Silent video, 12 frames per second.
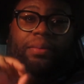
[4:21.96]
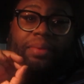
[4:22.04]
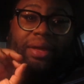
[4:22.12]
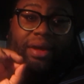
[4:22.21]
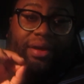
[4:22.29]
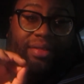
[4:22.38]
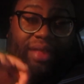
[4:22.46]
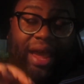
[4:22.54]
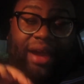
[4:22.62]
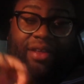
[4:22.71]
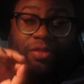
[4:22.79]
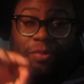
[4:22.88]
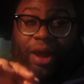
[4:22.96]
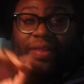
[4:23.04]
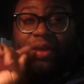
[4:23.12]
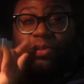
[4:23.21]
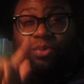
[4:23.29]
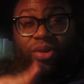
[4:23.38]
because that is why
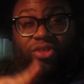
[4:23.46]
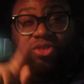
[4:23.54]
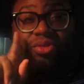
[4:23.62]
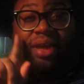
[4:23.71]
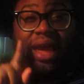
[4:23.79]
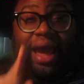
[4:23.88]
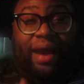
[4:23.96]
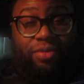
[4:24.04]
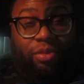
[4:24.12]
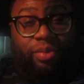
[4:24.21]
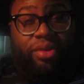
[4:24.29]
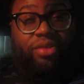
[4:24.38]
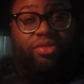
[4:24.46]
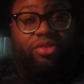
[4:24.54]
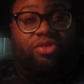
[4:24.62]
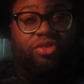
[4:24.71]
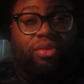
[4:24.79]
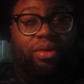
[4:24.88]
they want you to have the renter's
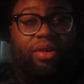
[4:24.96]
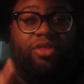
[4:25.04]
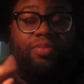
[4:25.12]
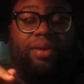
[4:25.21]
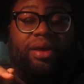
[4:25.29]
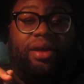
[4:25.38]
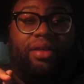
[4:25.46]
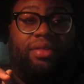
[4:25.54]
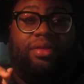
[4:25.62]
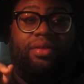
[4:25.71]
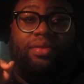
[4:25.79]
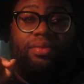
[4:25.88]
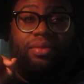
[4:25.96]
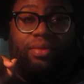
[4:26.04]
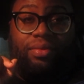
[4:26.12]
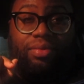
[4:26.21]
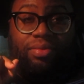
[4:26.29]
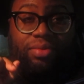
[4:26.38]
insurance because
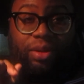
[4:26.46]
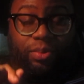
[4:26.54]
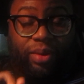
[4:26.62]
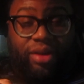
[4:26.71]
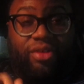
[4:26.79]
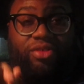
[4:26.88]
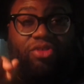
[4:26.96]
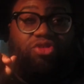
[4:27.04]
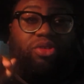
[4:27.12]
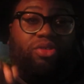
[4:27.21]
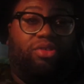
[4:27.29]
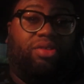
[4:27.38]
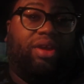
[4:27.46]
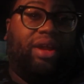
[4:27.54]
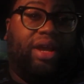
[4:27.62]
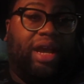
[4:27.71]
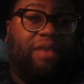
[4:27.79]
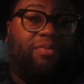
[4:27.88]
the renter's insurance is going
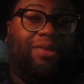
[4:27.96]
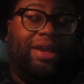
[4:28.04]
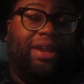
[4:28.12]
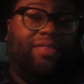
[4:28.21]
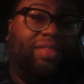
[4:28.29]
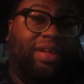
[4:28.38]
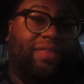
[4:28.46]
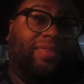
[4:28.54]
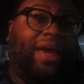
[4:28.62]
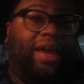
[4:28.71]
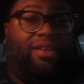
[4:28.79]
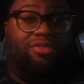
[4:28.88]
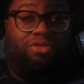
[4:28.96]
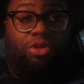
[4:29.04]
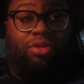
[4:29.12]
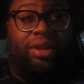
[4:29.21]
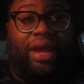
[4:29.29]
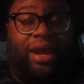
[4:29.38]
to cover anything that is
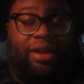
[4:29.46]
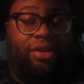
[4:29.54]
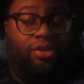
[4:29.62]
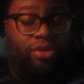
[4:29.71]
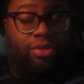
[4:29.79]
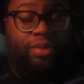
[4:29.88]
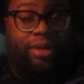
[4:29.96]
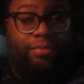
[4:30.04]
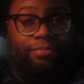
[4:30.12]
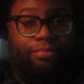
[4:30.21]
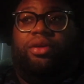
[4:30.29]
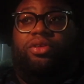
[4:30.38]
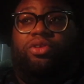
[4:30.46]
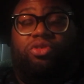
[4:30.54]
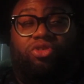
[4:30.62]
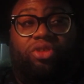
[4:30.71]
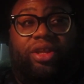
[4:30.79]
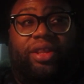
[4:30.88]
stolen out of your unit.
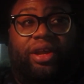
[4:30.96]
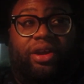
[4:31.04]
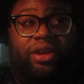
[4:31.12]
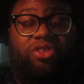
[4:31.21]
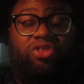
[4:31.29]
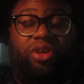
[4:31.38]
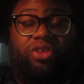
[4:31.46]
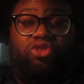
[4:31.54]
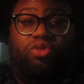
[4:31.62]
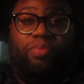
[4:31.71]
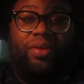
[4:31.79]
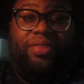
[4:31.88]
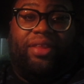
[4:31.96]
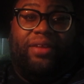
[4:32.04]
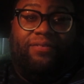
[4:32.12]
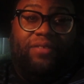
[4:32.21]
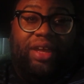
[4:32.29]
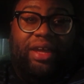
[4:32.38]
Usually they're going to charge you a monthly
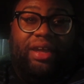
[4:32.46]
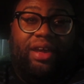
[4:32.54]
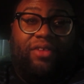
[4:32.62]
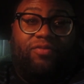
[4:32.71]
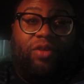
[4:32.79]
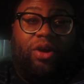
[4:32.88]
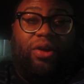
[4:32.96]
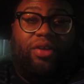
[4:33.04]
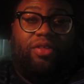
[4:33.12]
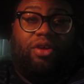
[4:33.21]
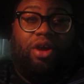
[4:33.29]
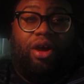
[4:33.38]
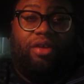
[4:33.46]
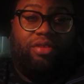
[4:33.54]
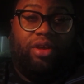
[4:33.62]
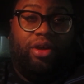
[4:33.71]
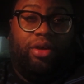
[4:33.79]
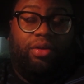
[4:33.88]
fee as far as
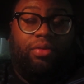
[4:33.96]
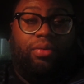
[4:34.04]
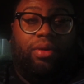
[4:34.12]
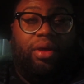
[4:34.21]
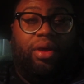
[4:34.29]
costs go.